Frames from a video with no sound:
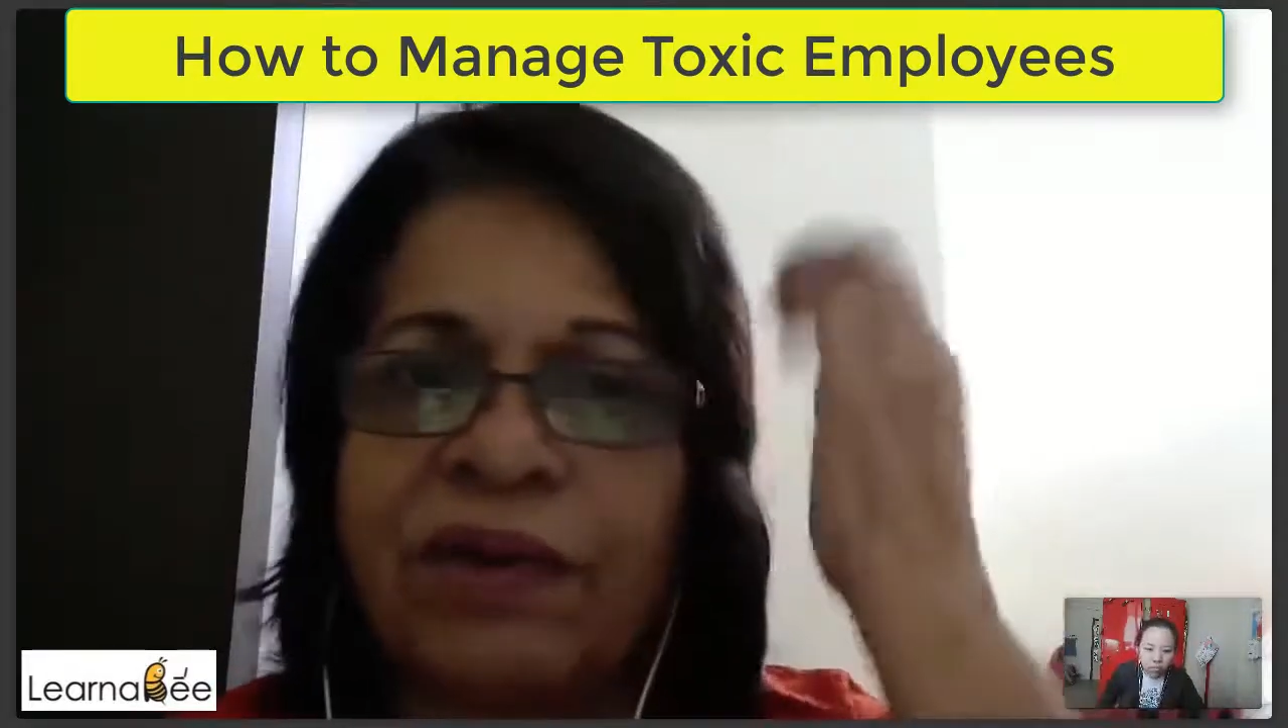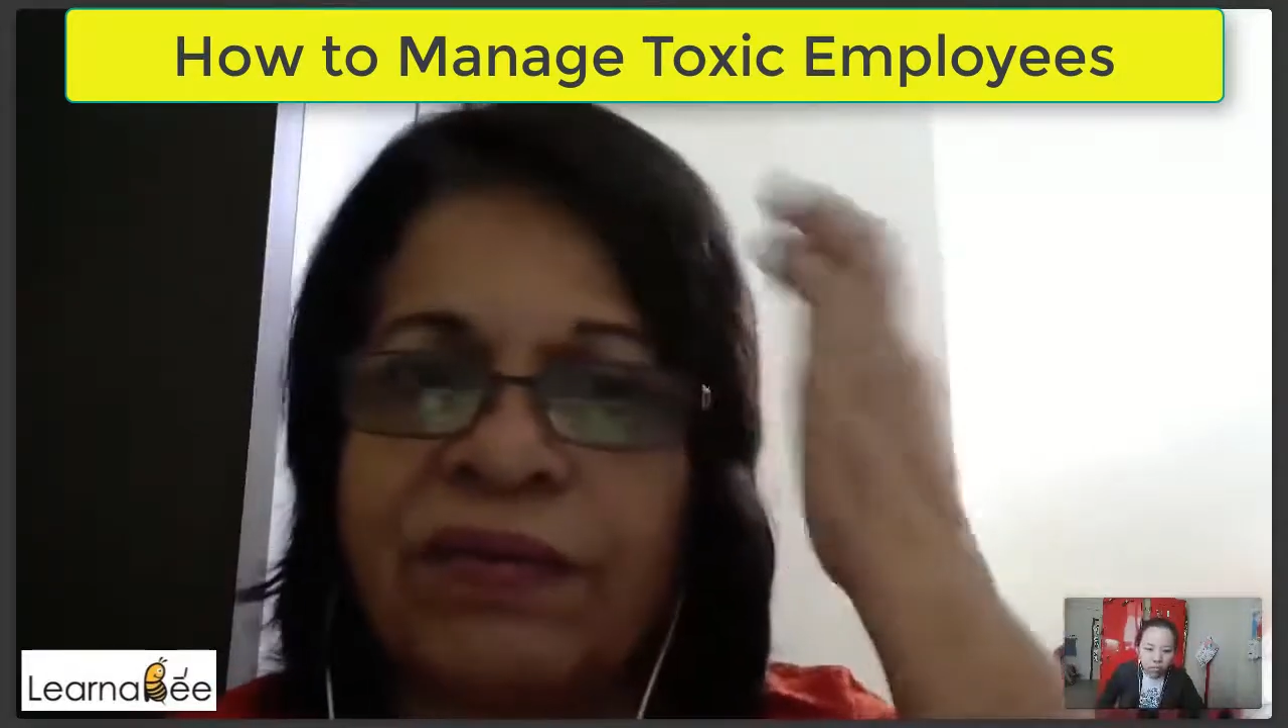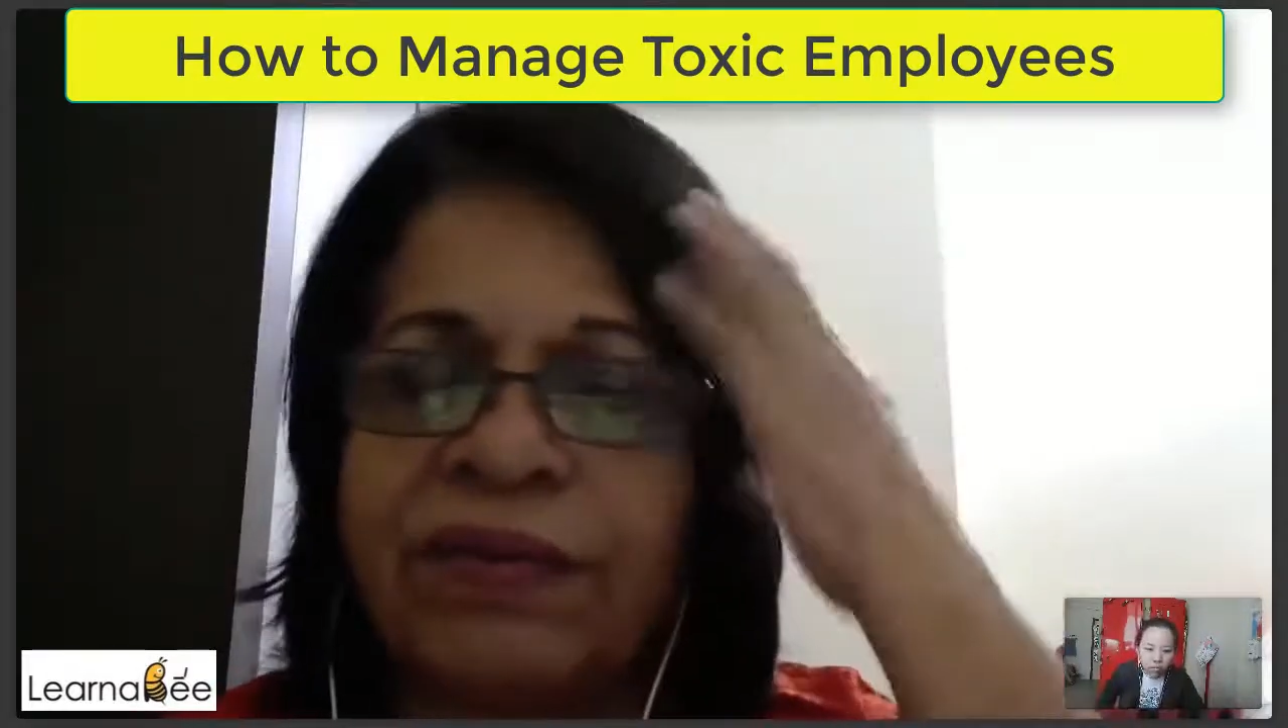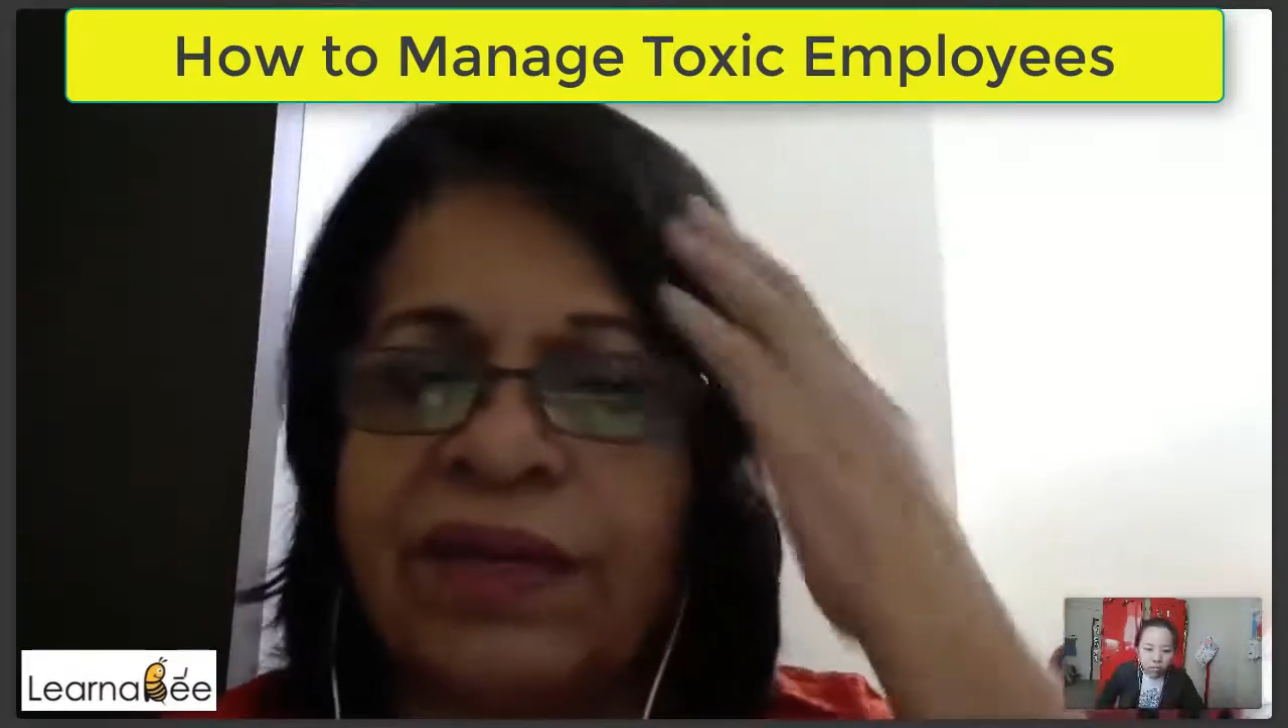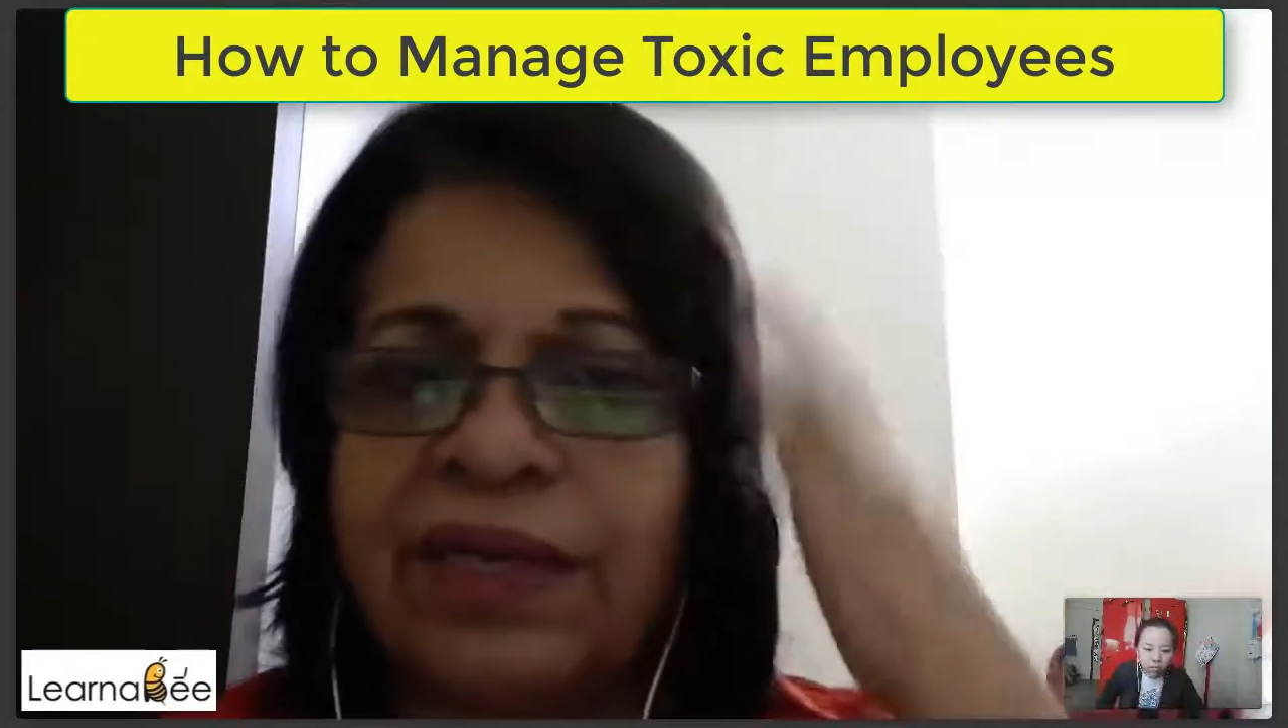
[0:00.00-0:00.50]

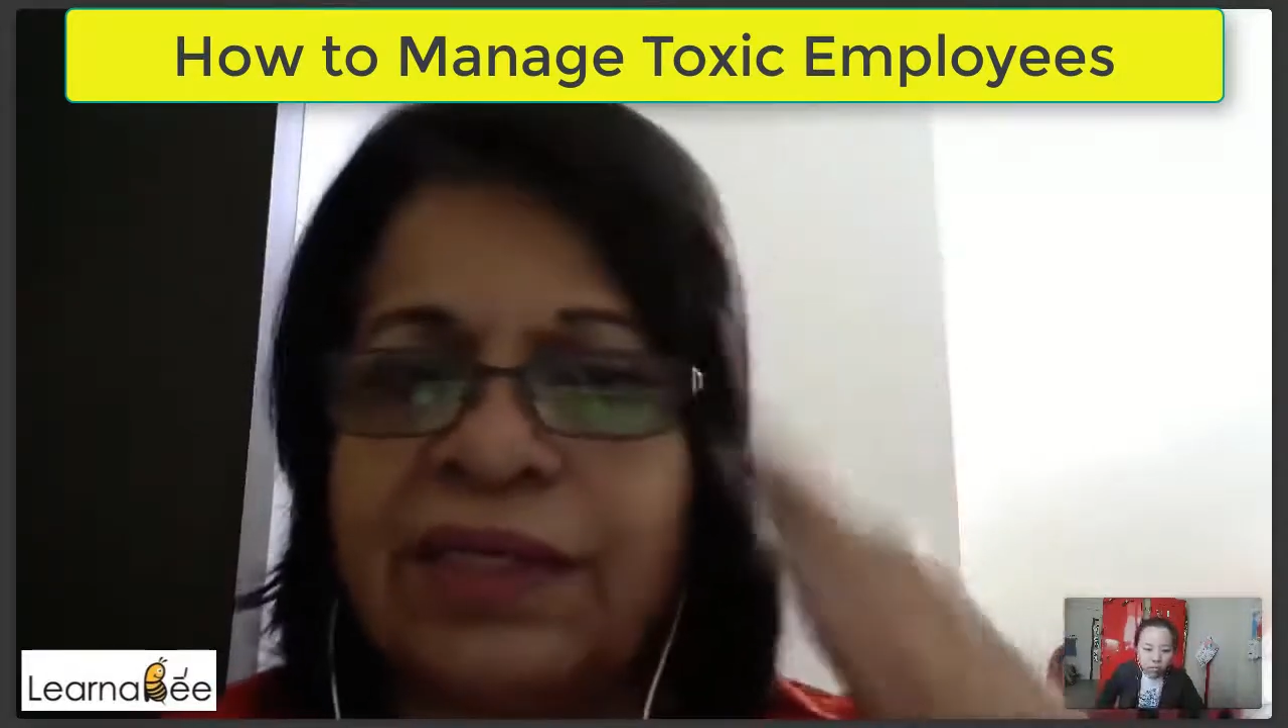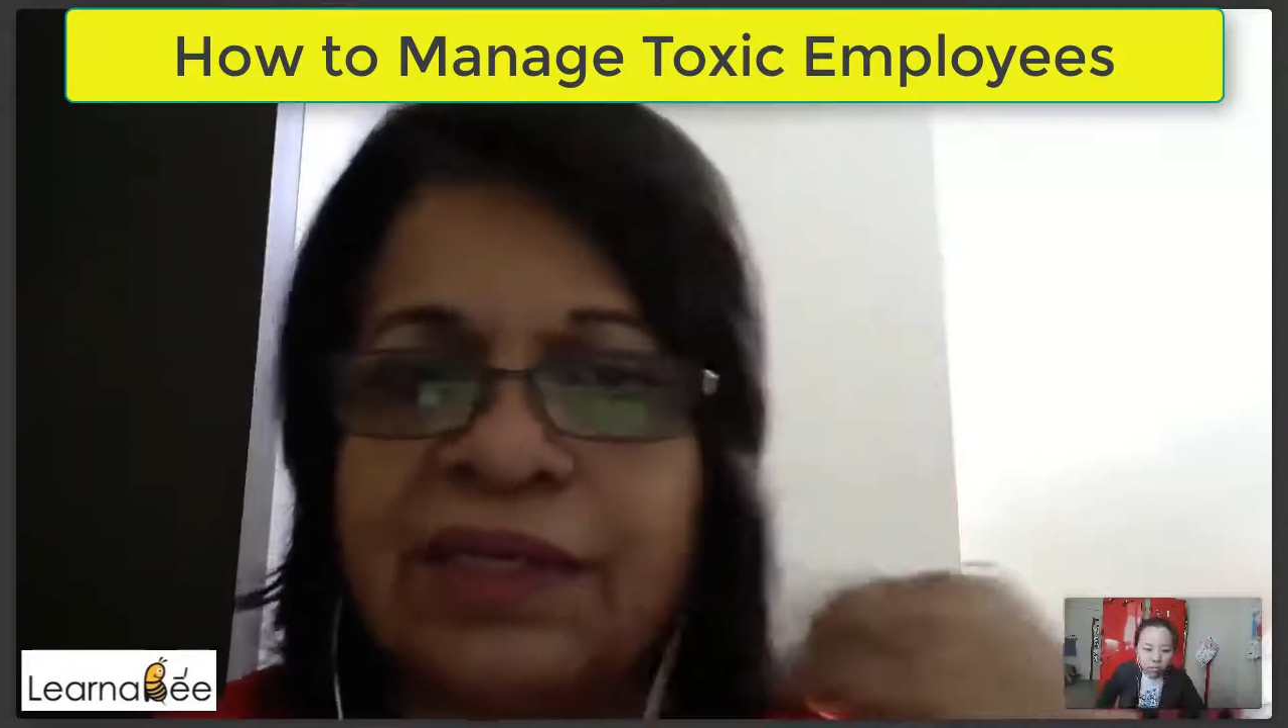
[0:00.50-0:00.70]
coffee,